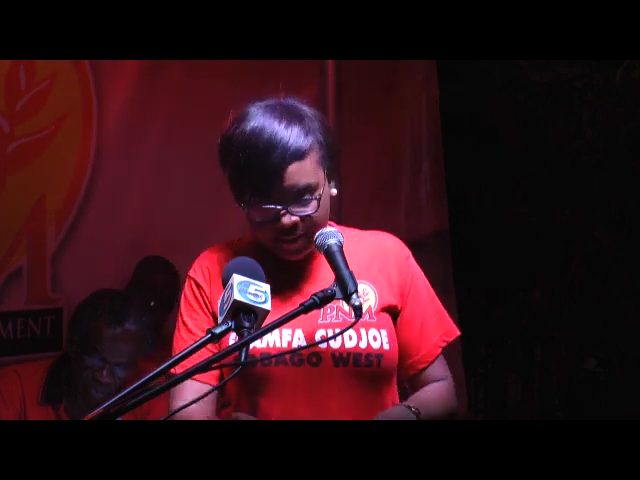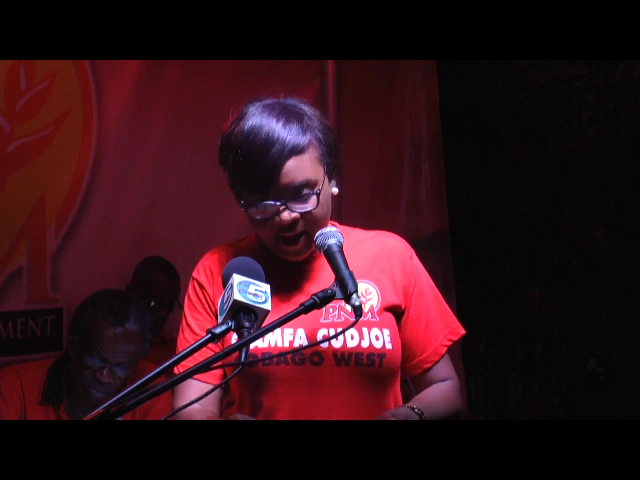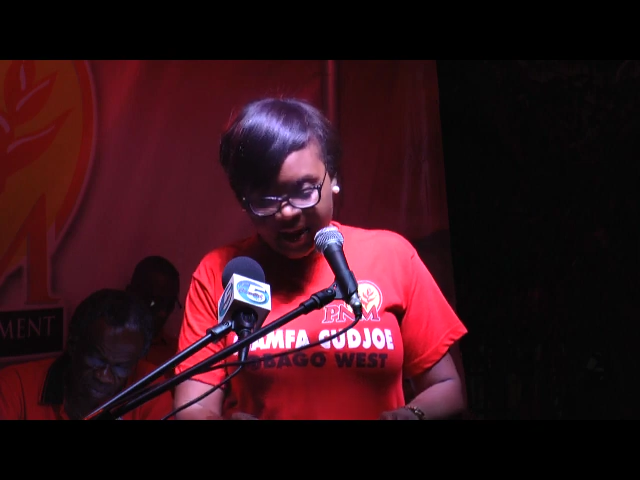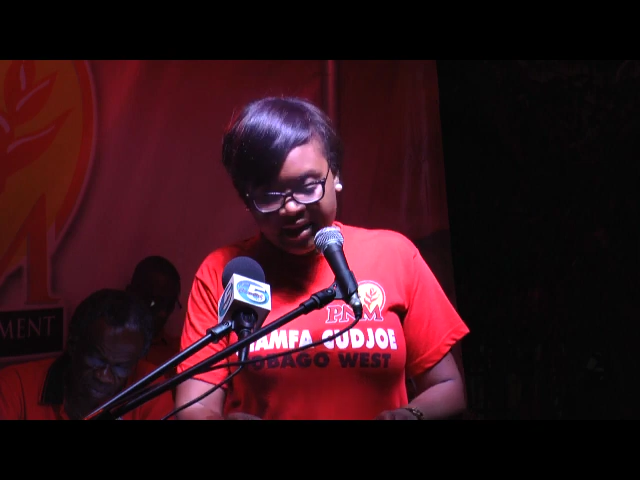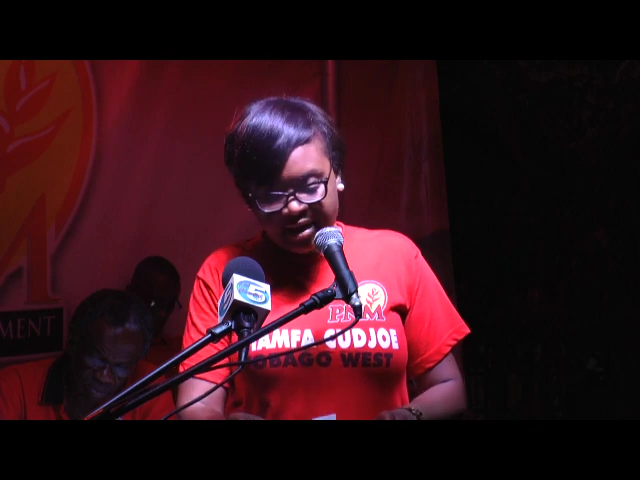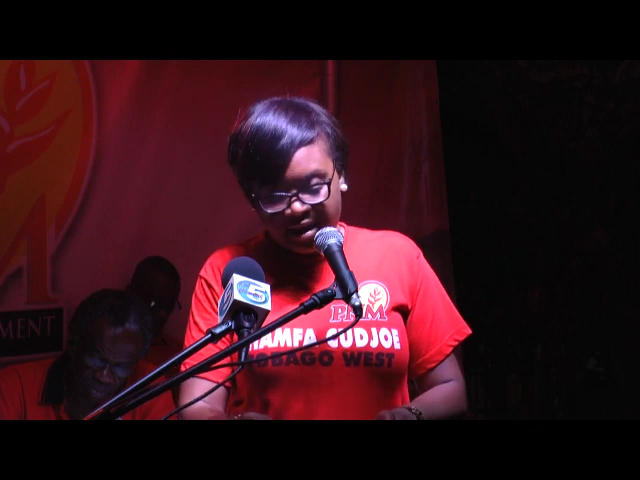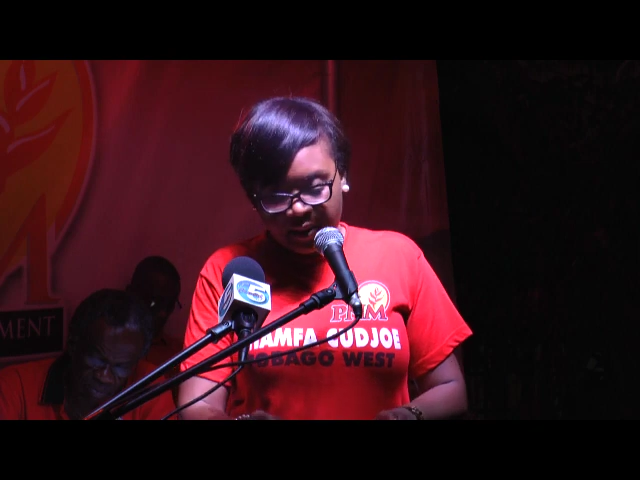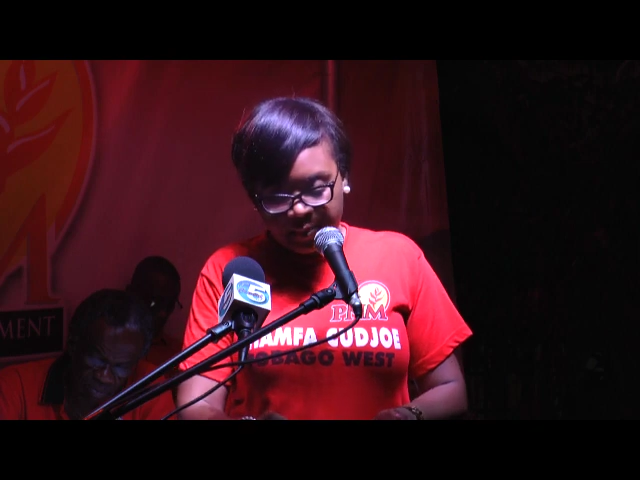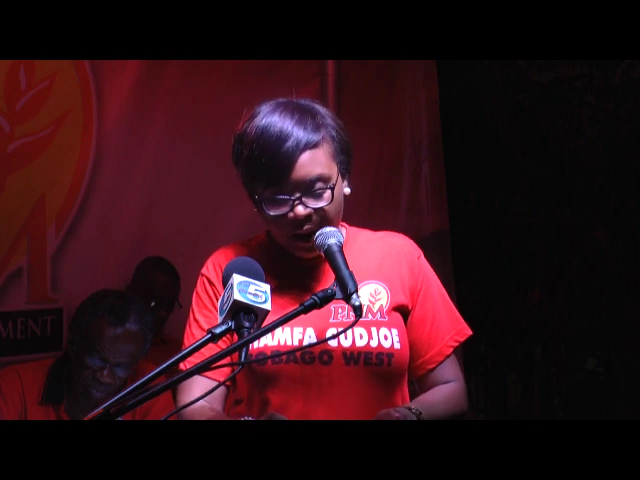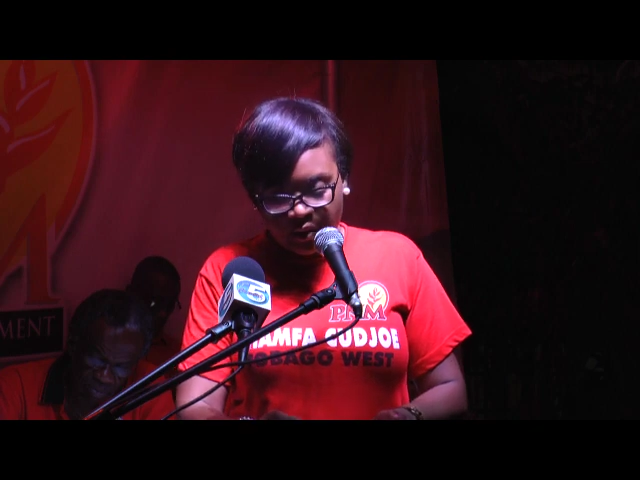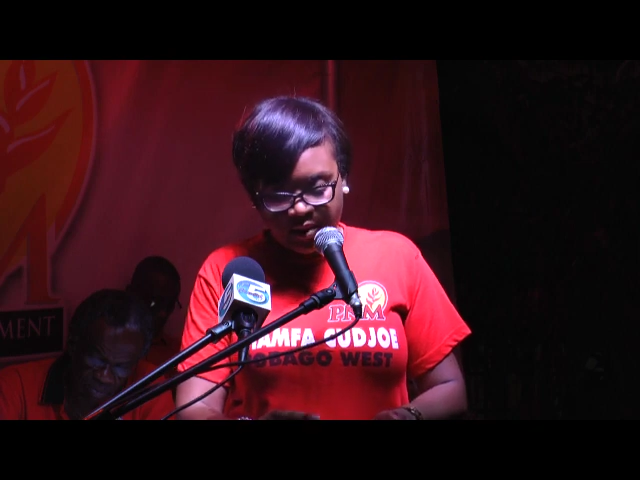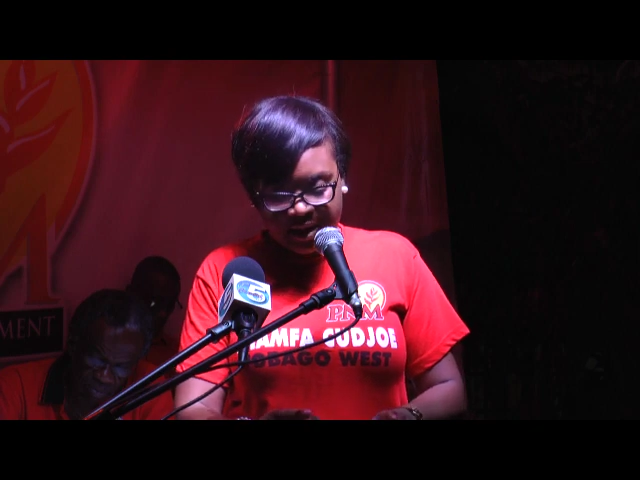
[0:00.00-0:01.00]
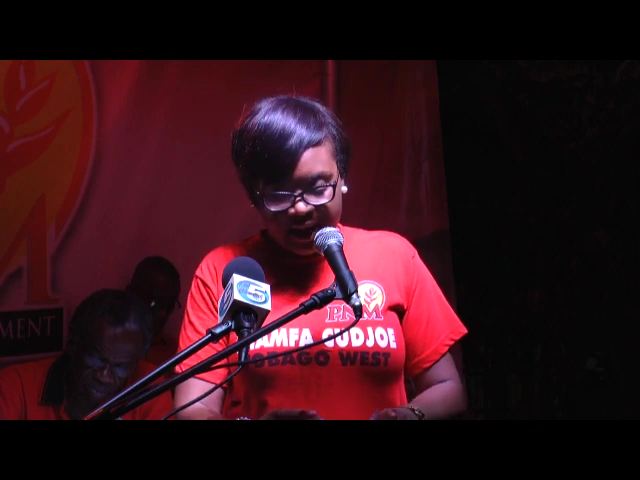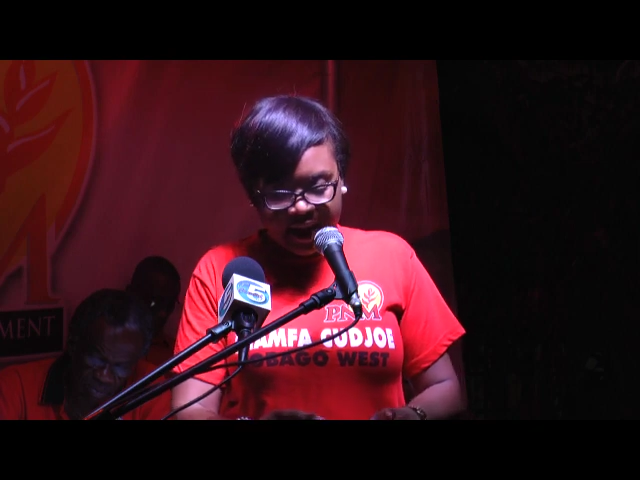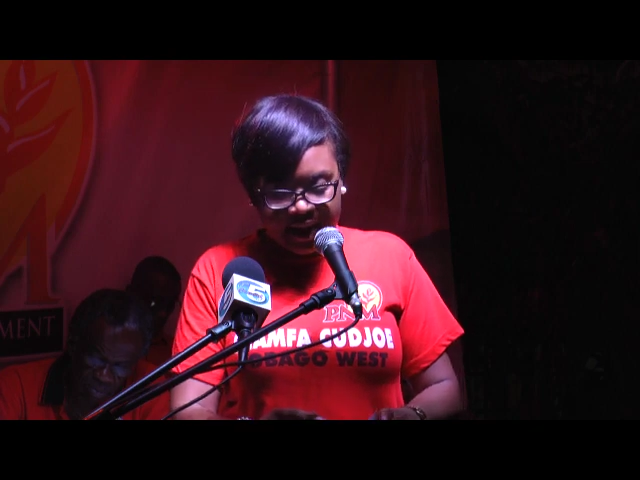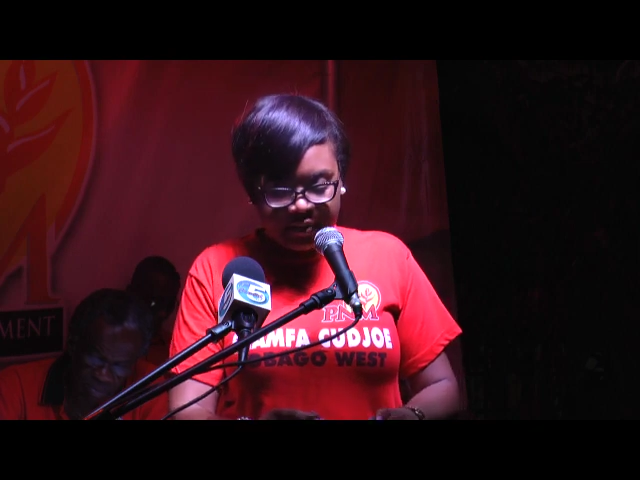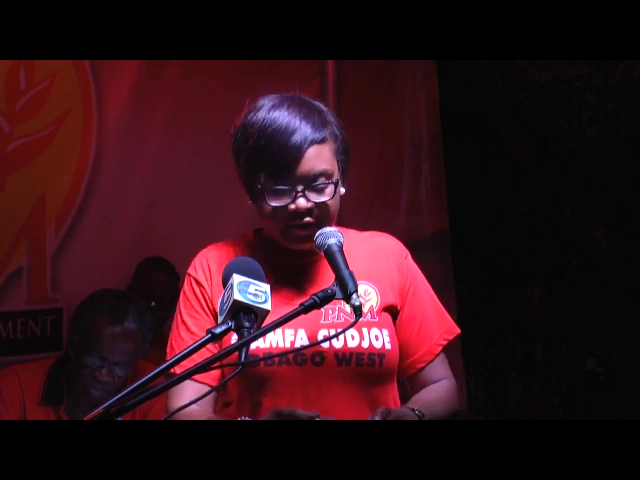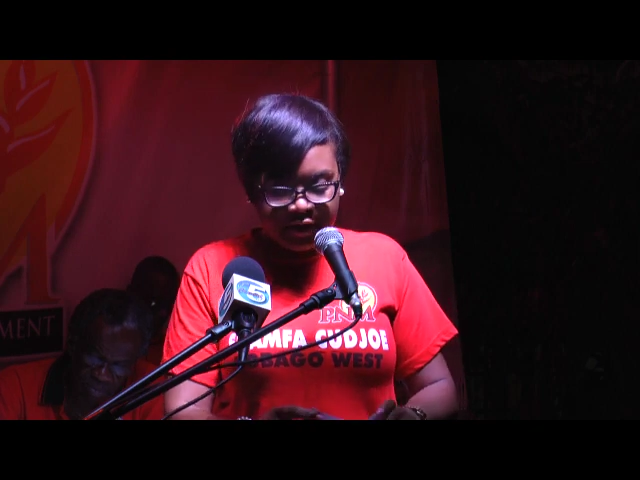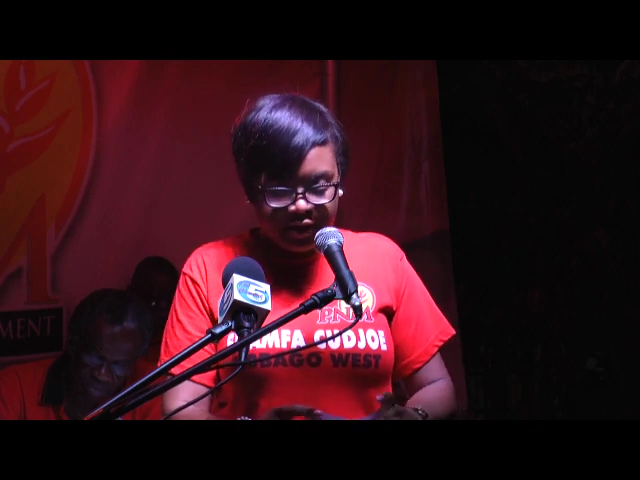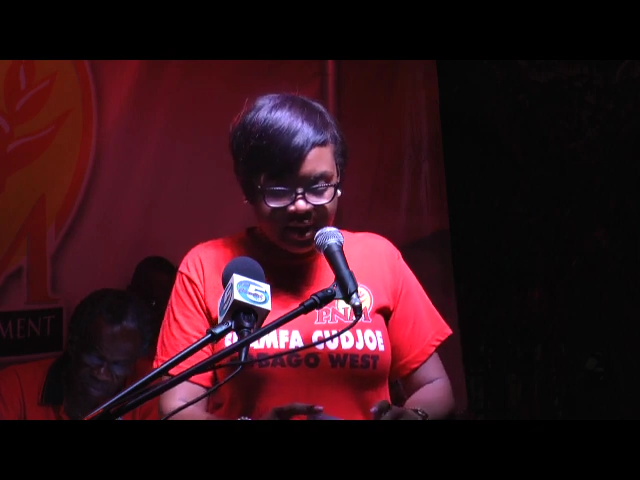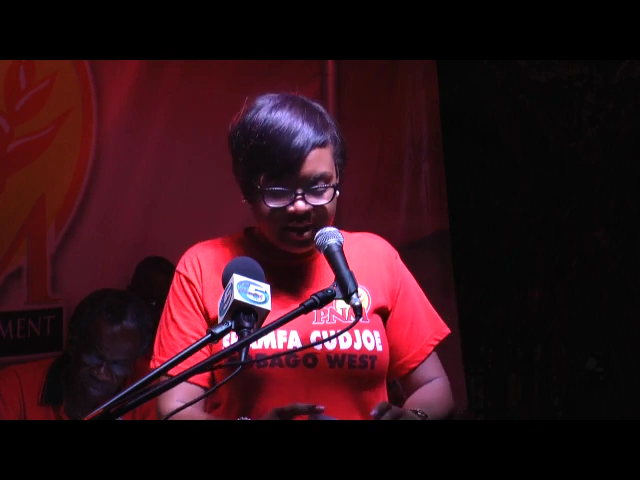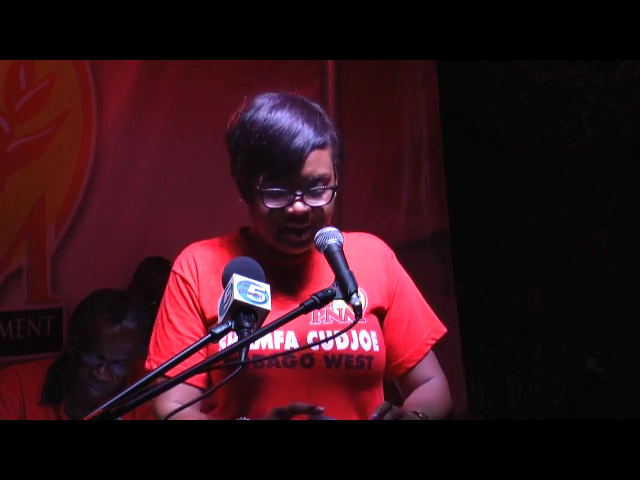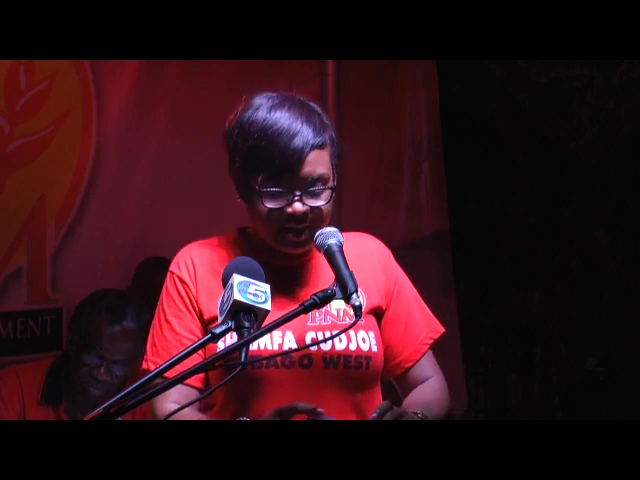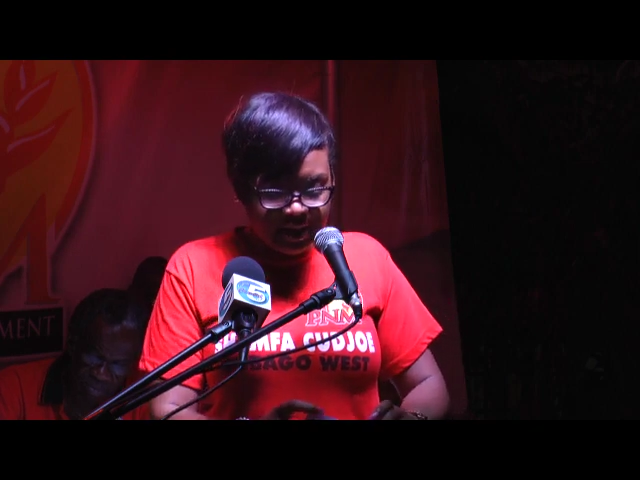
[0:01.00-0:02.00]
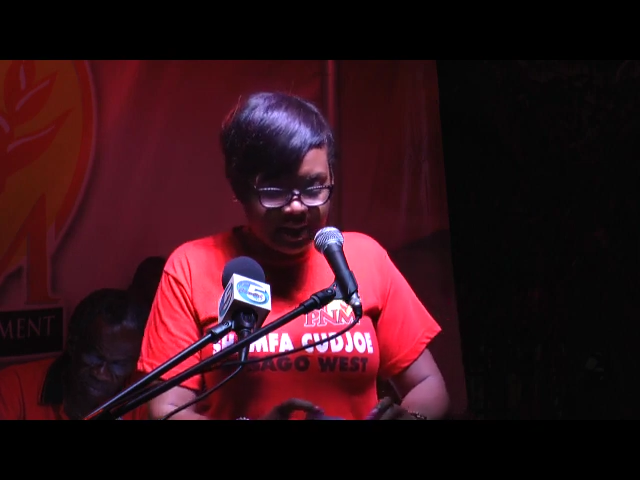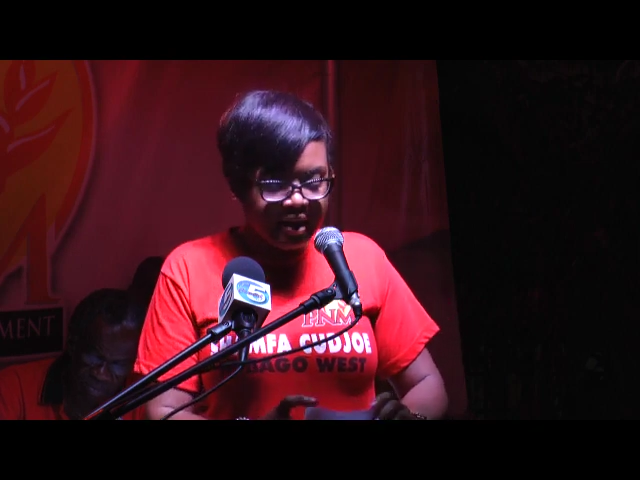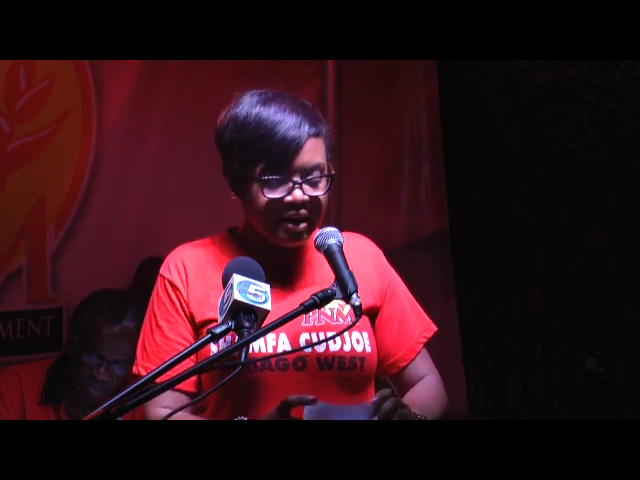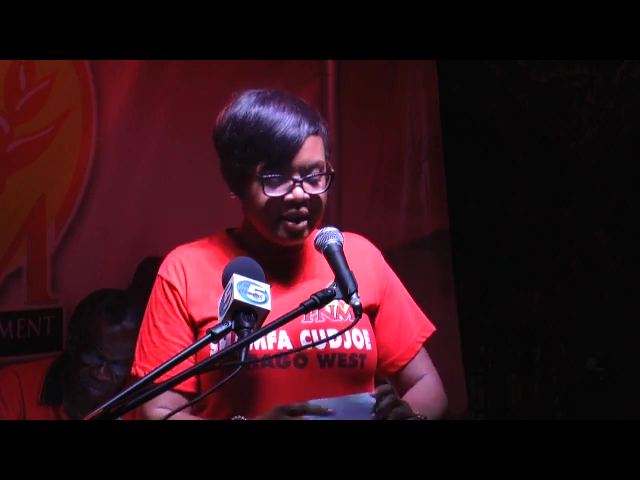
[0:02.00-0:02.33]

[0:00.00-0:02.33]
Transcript: And it is about time for us to